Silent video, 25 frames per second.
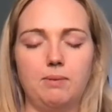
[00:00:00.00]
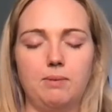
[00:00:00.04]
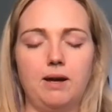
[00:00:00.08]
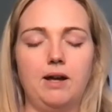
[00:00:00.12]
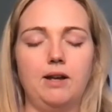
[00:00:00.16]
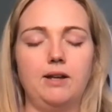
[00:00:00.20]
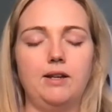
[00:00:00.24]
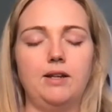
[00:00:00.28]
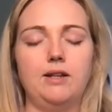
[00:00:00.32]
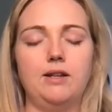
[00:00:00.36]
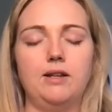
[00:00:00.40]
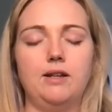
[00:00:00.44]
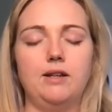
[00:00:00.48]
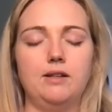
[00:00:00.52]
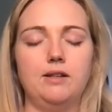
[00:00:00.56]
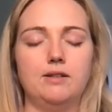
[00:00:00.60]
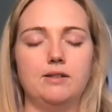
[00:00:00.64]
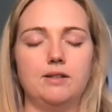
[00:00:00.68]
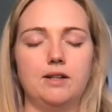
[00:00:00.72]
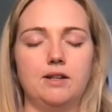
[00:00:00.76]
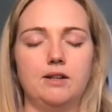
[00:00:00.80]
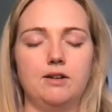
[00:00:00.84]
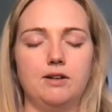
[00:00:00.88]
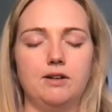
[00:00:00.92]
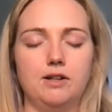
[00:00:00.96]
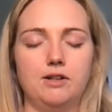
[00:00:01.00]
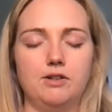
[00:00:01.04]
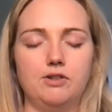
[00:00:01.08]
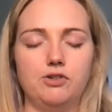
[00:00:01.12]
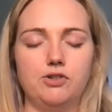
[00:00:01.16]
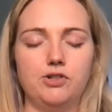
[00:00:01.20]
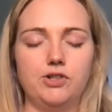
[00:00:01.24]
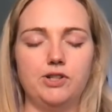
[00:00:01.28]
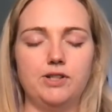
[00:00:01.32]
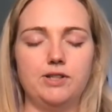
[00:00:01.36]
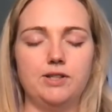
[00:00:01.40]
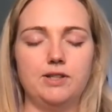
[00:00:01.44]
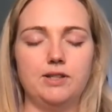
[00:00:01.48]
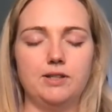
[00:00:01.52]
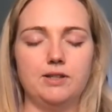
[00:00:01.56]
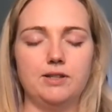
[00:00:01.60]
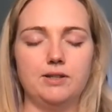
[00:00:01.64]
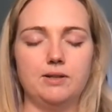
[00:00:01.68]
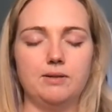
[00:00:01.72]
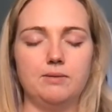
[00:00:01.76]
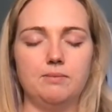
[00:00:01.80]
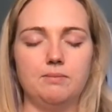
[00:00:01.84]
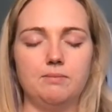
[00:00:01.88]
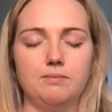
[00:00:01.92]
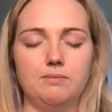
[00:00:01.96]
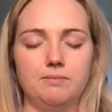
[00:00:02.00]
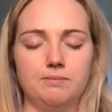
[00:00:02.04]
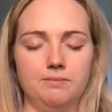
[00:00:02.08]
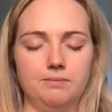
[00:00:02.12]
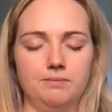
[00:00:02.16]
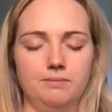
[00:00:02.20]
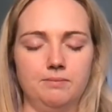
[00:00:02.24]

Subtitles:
bodies and our energy system.